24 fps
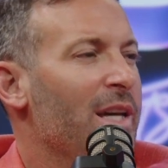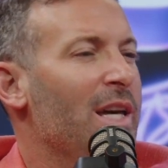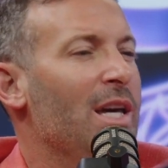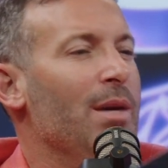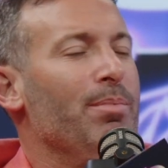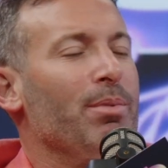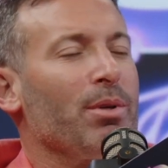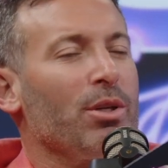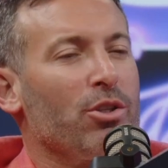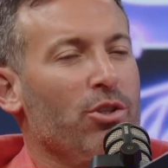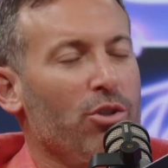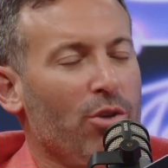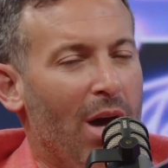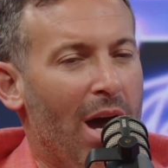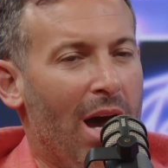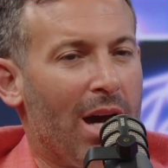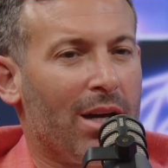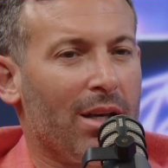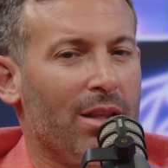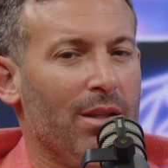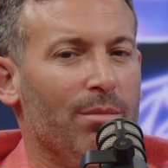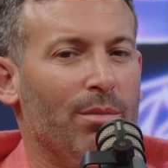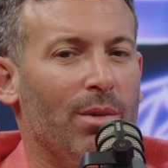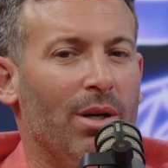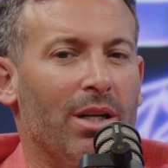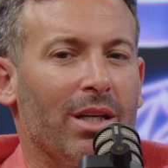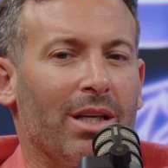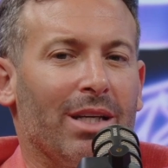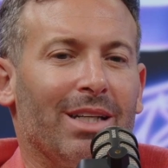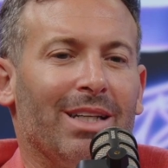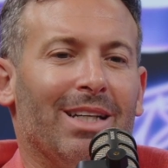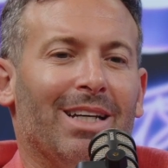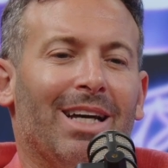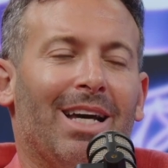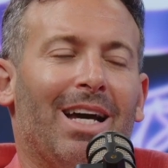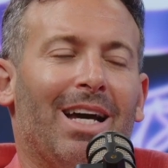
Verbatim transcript: keeping track of the money.